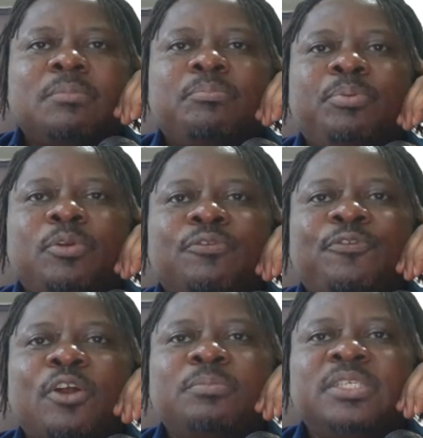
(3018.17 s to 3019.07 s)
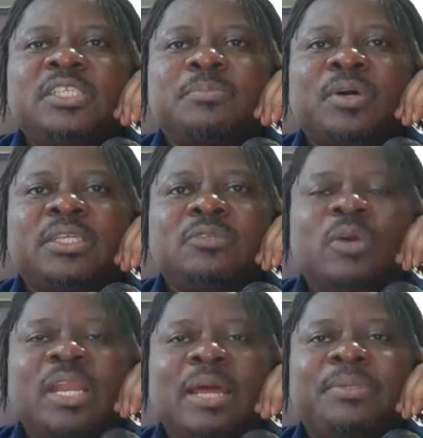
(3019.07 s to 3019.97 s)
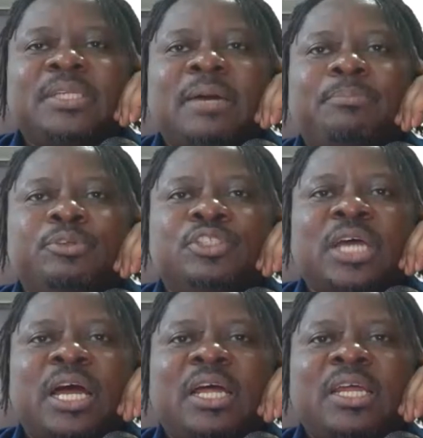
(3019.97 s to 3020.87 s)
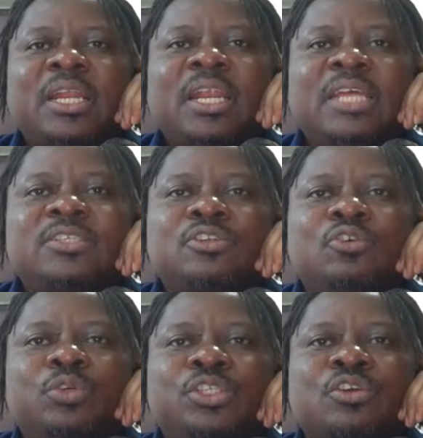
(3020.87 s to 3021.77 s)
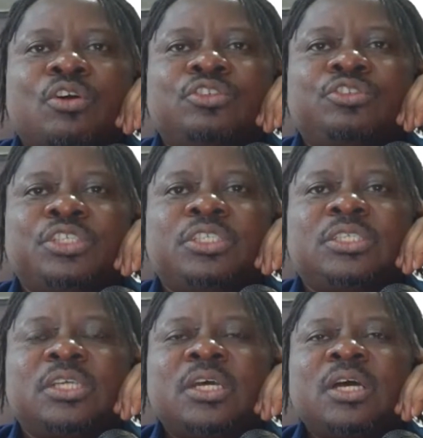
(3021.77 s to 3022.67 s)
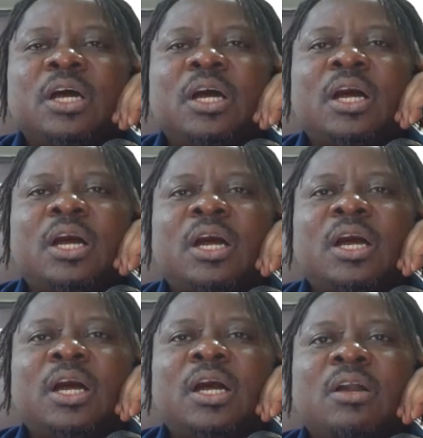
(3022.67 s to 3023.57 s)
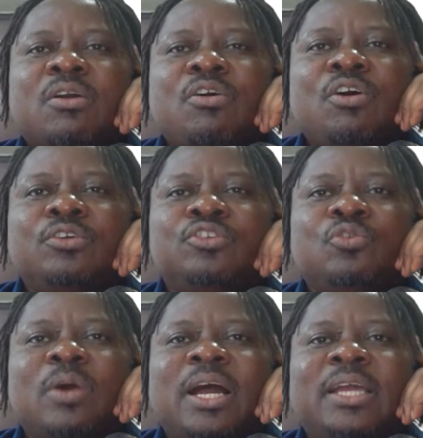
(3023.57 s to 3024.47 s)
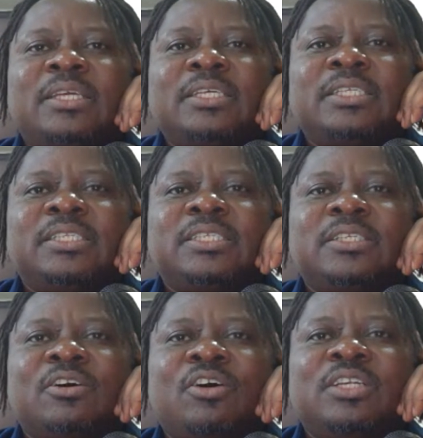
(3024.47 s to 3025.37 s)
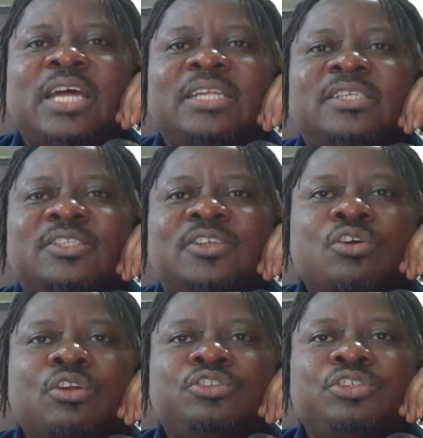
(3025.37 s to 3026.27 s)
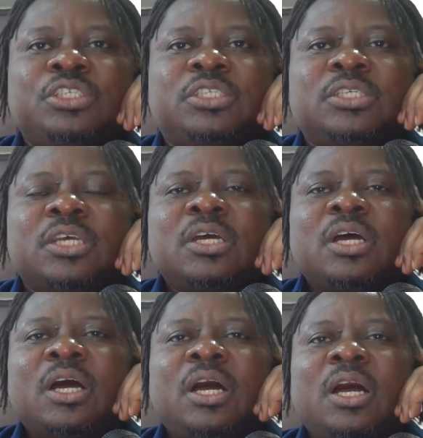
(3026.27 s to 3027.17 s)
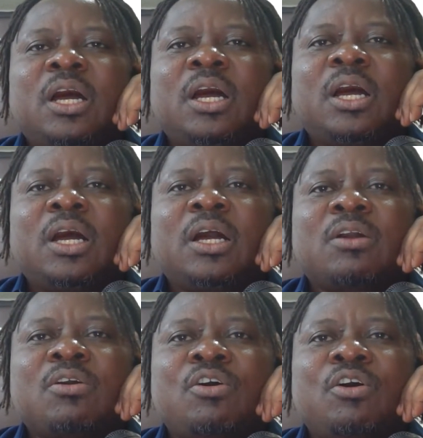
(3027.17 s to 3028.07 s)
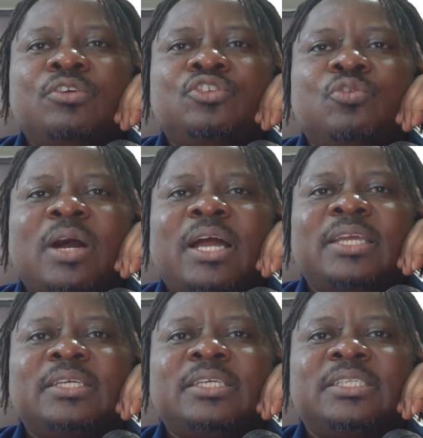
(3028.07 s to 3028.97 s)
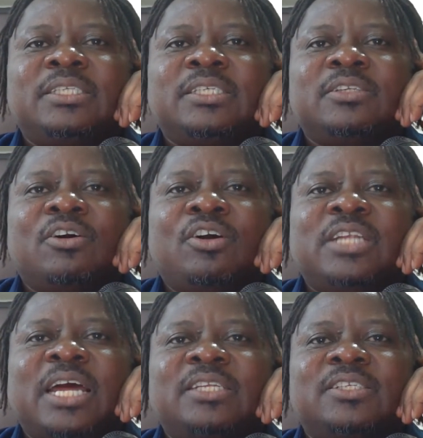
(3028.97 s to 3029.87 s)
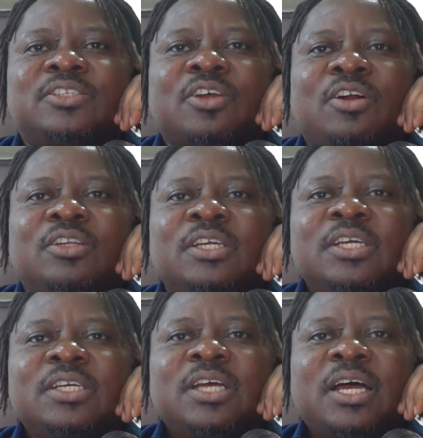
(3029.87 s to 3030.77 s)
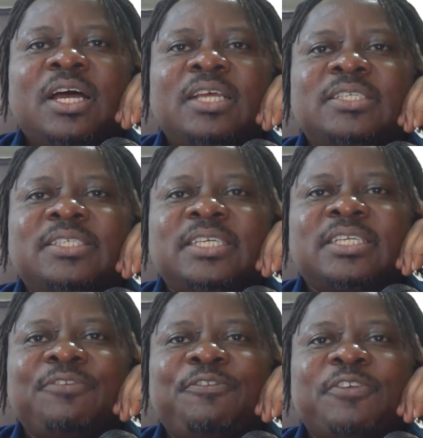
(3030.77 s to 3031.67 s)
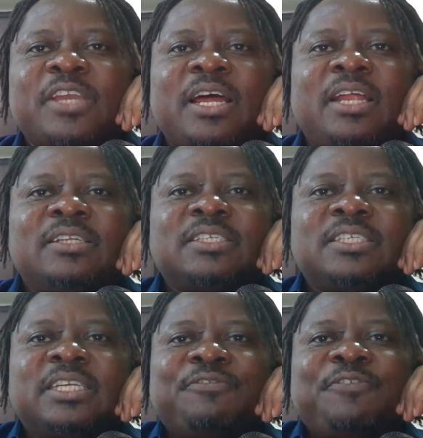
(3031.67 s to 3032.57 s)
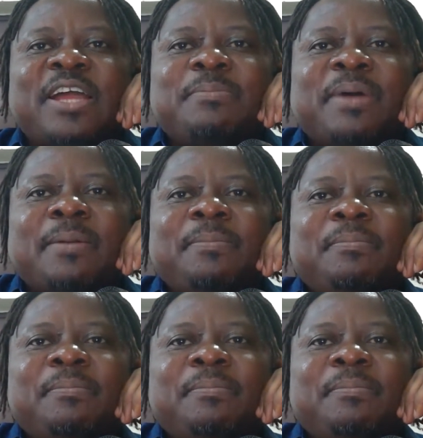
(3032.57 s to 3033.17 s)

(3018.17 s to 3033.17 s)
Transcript: blue from this morning? Well, I'm in Abuja. Let's know which countries call you are eating under the sun. Countries call you are eating under the sun. Signified by